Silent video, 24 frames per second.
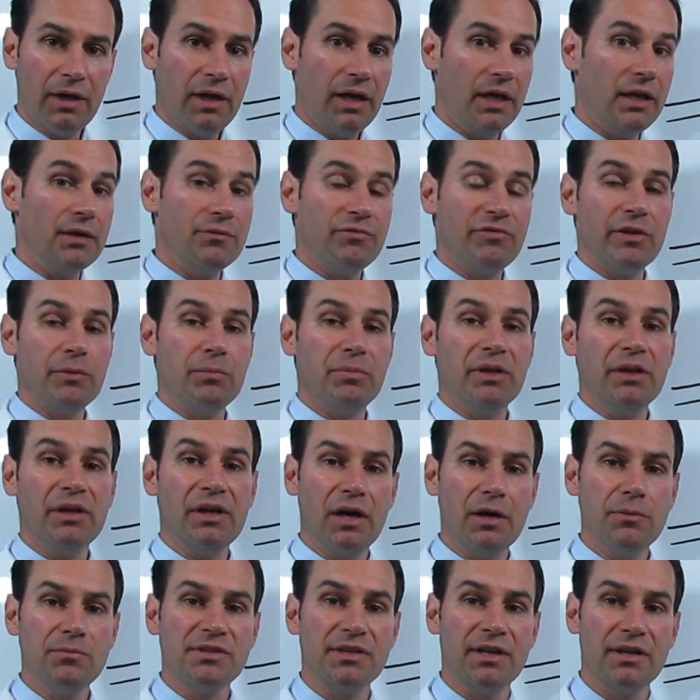And if it
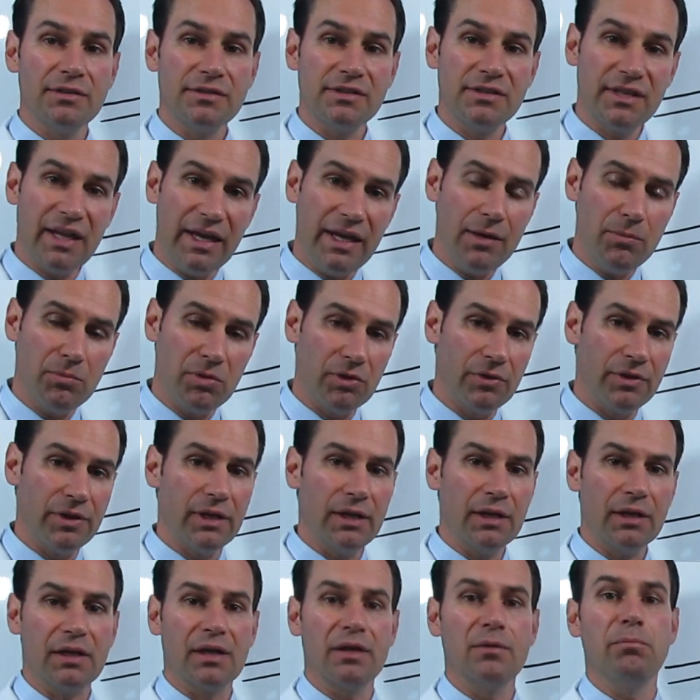becomes unstable, then
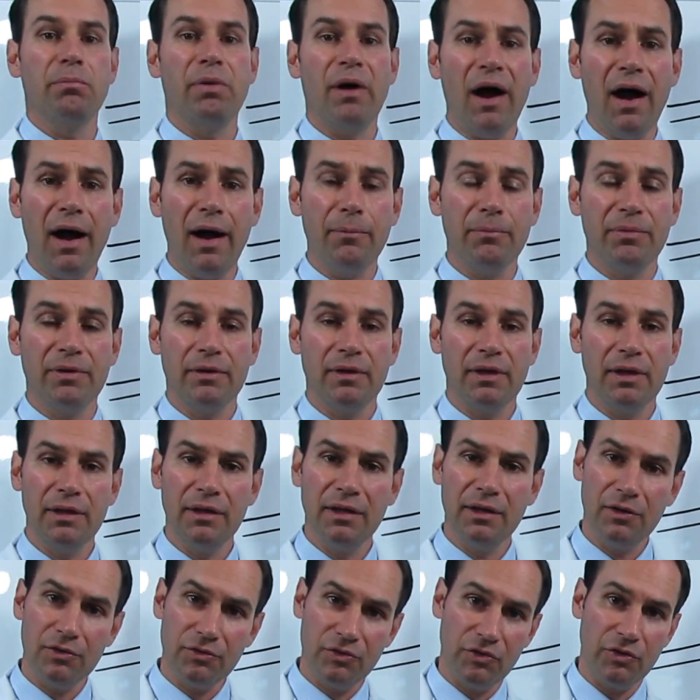it can pop, and
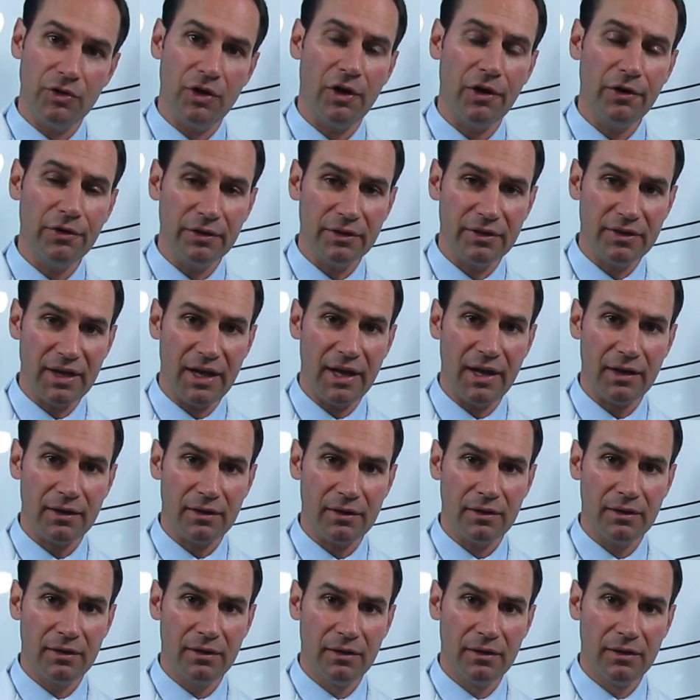there's your heart attack.